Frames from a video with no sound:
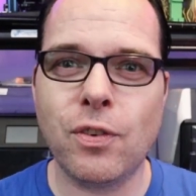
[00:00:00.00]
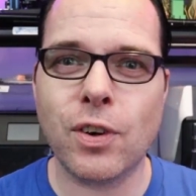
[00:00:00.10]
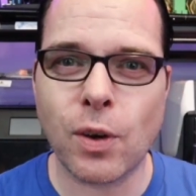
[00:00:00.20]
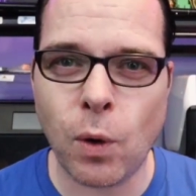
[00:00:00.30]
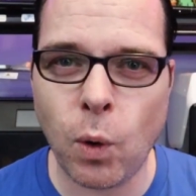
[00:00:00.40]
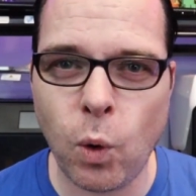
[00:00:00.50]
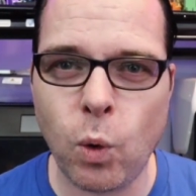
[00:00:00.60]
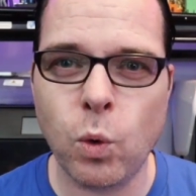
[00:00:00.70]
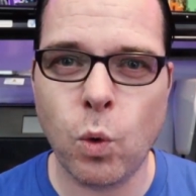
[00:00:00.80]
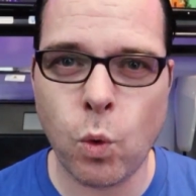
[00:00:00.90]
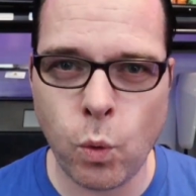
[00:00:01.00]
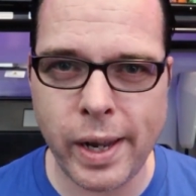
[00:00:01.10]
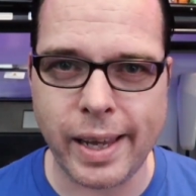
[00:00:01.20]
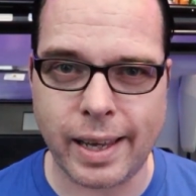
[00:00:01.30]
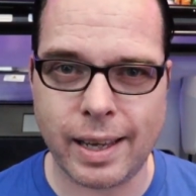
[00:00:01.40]
for the whole
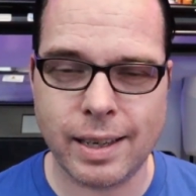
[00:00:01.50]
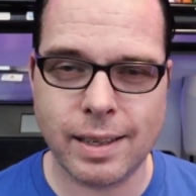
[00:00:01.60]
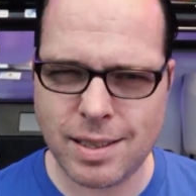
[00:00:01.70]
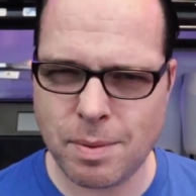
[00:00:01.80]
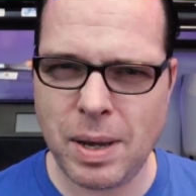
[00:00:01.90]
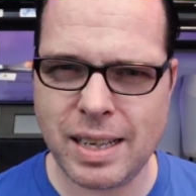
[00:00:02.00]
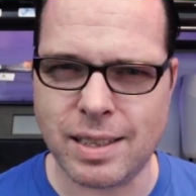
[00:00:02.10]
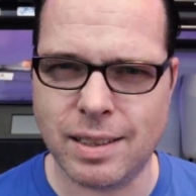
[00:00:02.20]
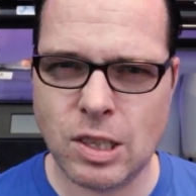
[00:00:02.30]
week. Just imagine,